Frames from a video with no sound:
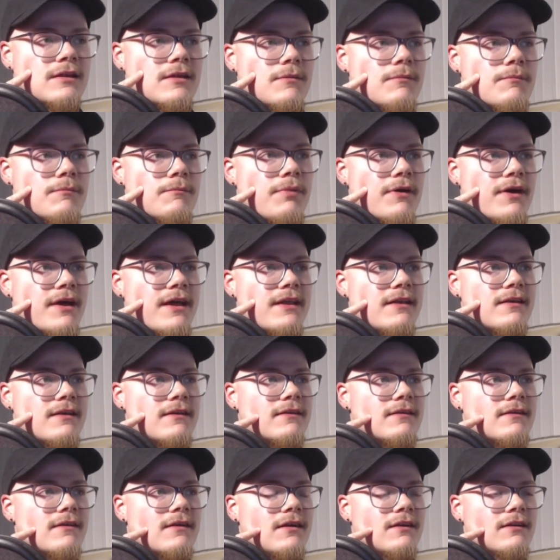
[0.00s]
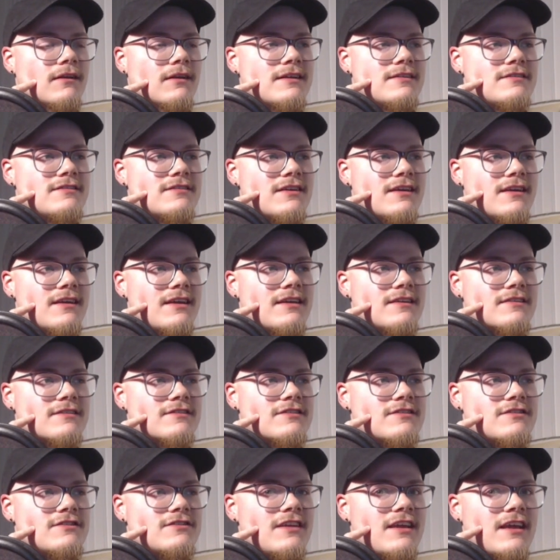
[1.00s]
But Alyssa
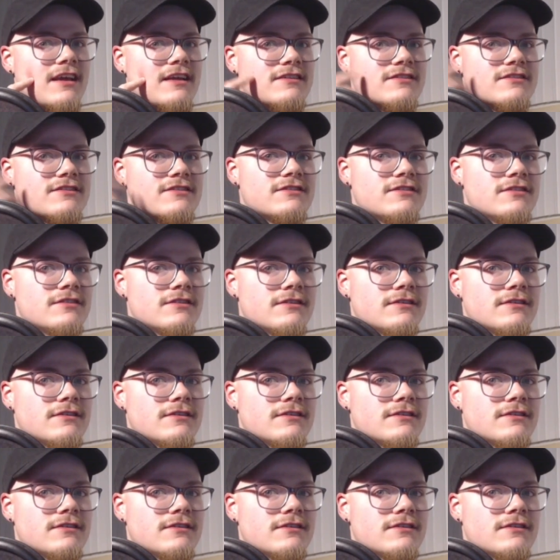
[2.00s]
is cis.